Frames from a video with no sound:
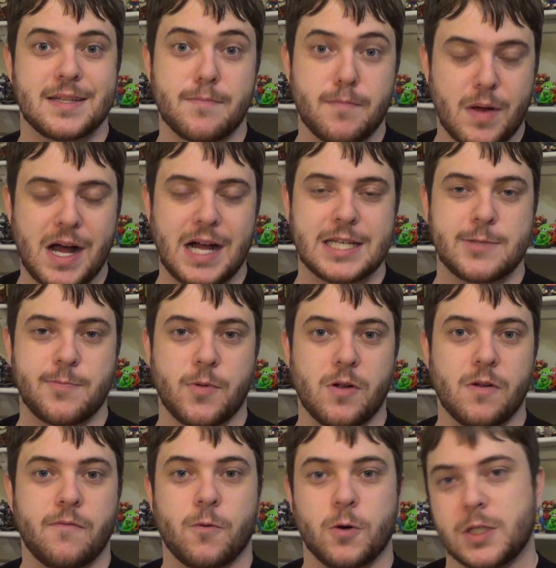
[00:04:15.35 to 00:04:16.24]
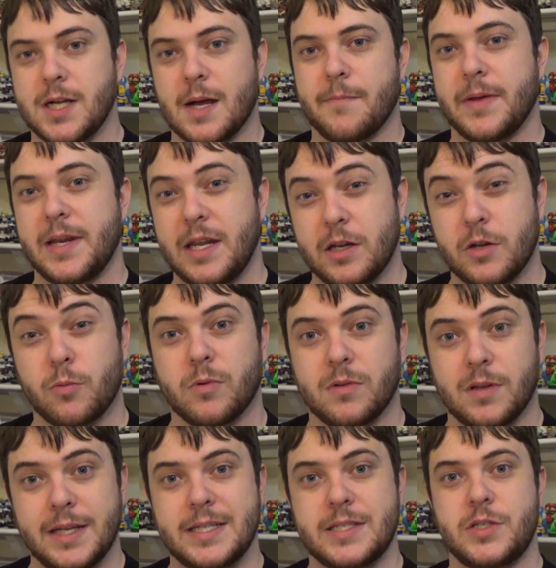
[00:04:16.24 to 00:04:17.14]
it's impossible for a company to
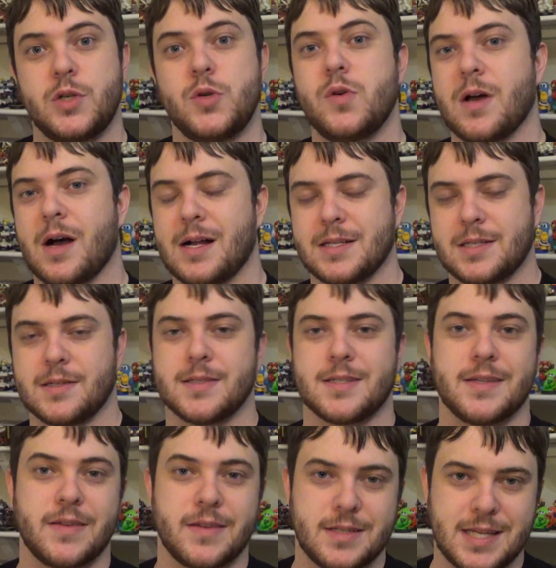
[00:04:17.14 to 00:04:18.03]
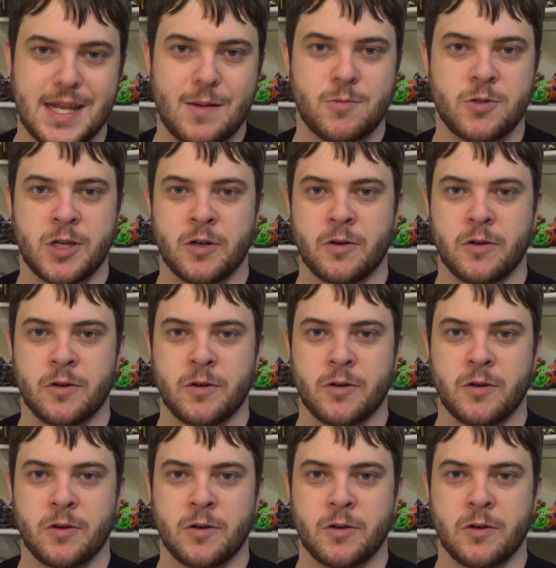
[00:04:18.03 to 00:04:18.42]
release two consoles in the same